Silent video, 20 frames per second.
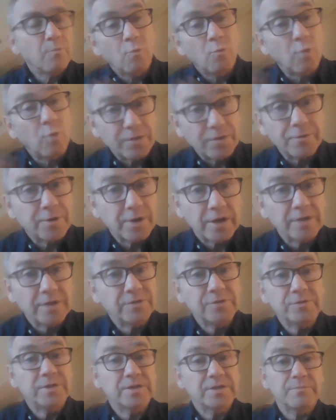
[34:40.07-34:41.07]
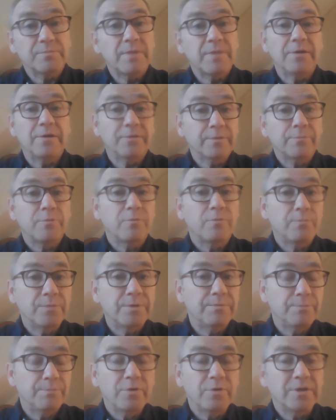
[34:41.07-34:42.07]
whether or not I do doesn't matter. The,
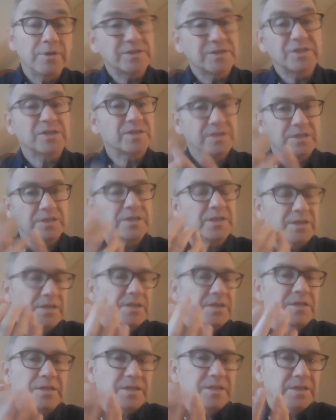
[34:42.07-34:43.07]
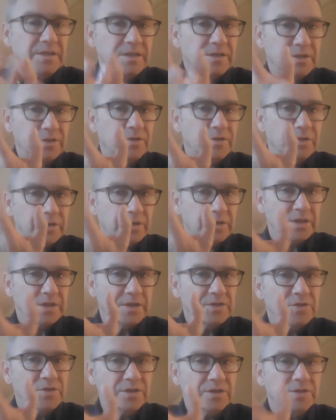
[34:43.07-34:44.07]
the point is just he,
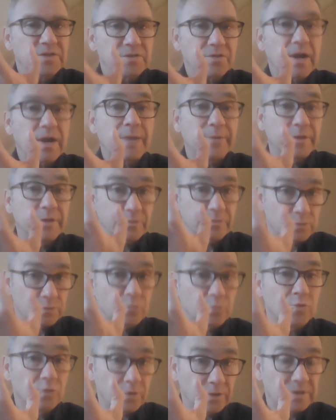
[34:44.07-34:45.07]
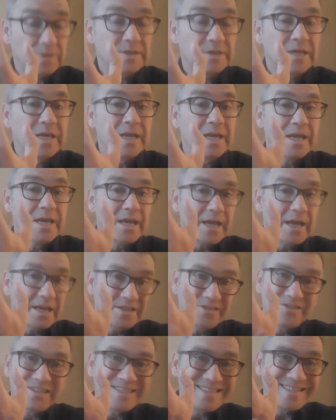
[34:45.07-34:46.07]
he's going to describe it in those words.
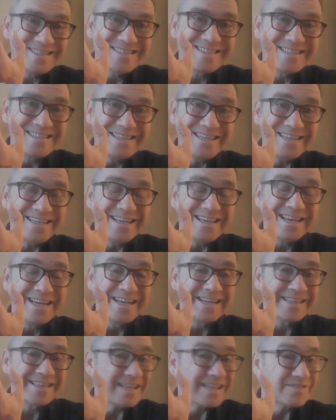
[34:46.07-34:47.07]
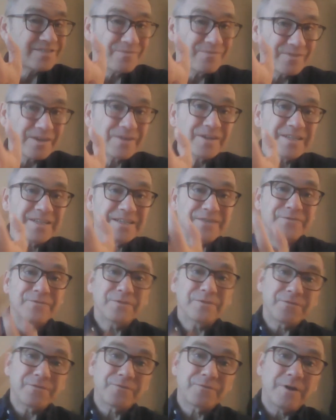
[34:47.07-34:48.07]
And you can see that's very
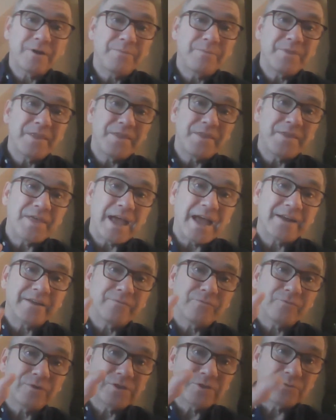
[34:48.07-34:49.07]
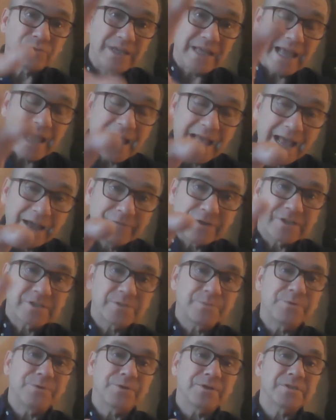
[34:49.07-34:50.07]
different from that of which we have
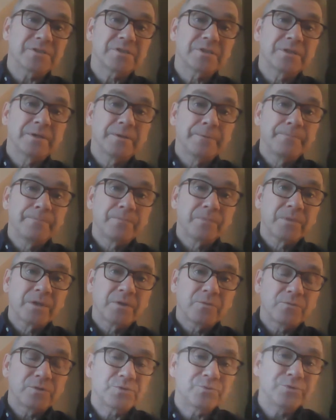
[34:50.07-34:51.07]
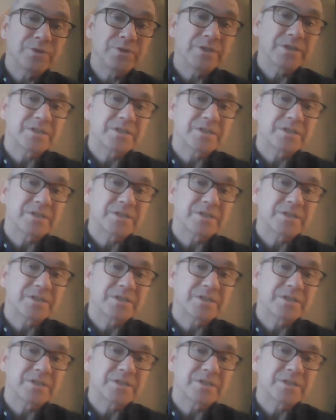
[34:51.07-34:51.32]
experience which we